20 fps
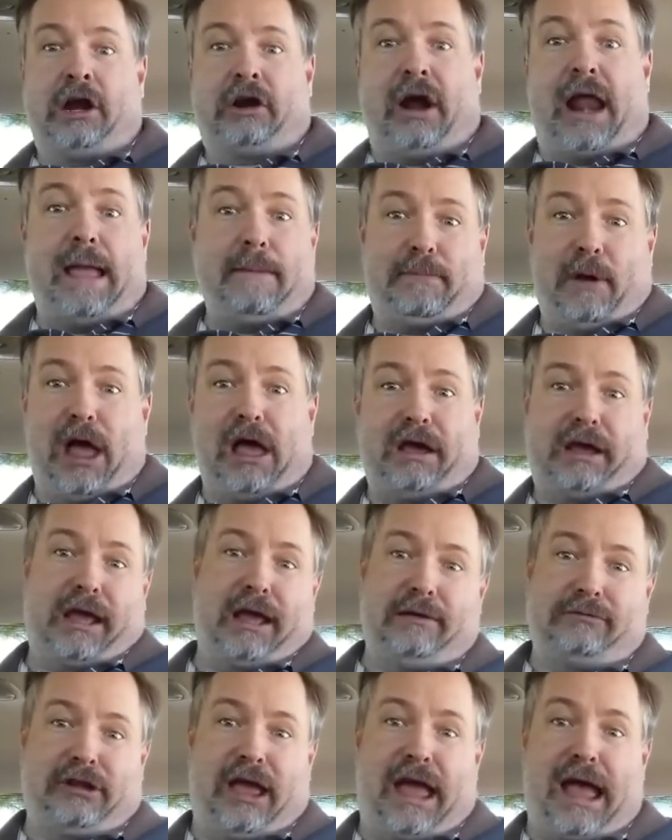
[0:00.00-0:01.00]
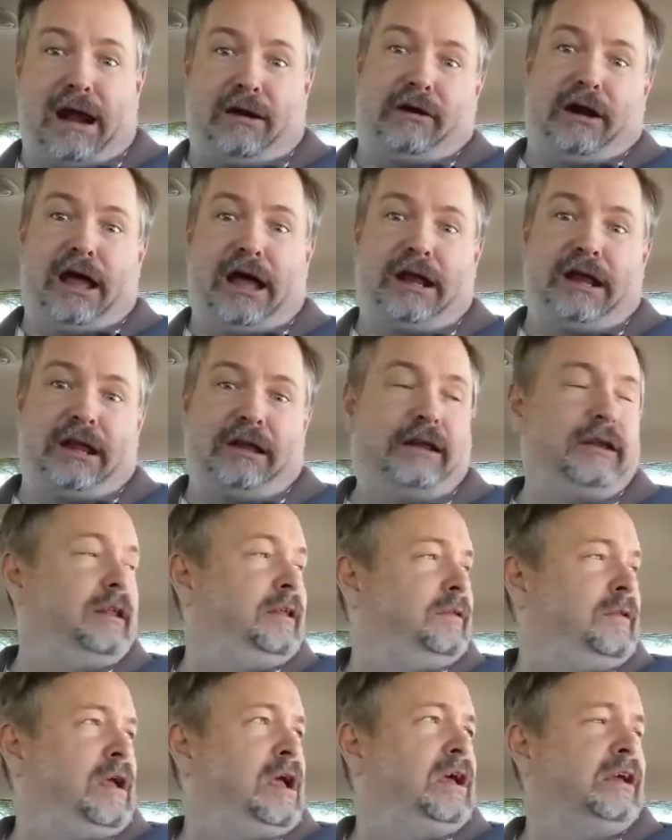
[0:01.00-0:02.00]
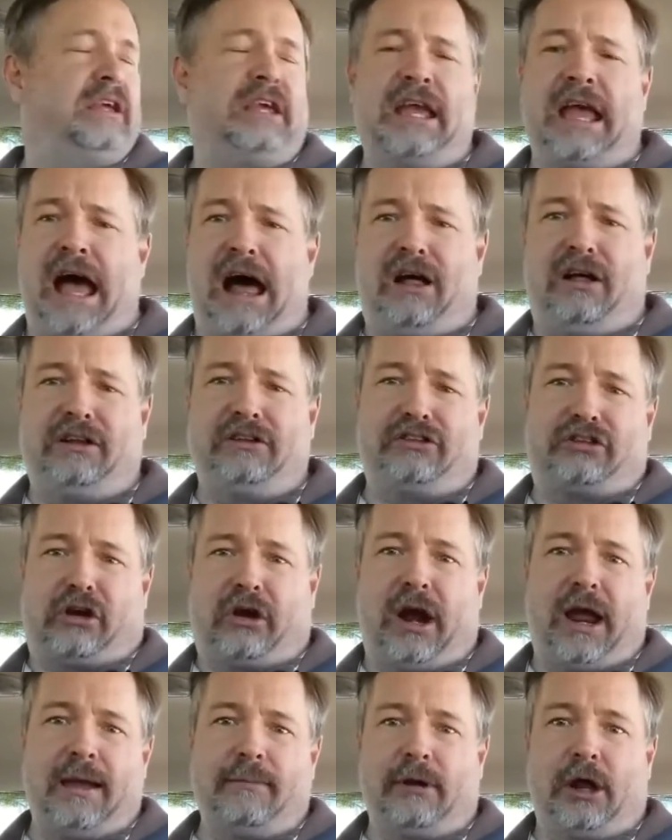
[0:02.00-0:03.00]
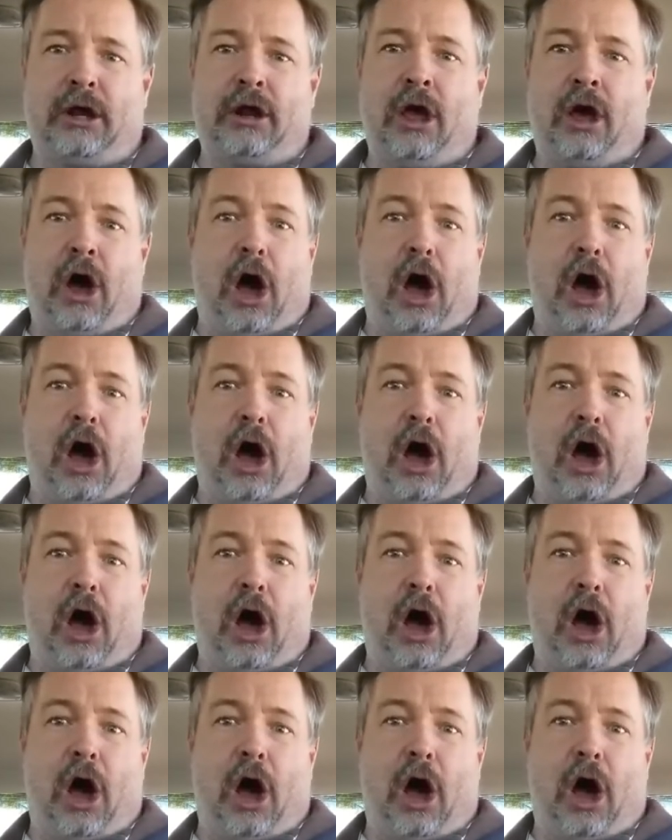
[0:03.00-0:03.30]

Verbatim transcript: Grandpa comes out running, yelling, screaming.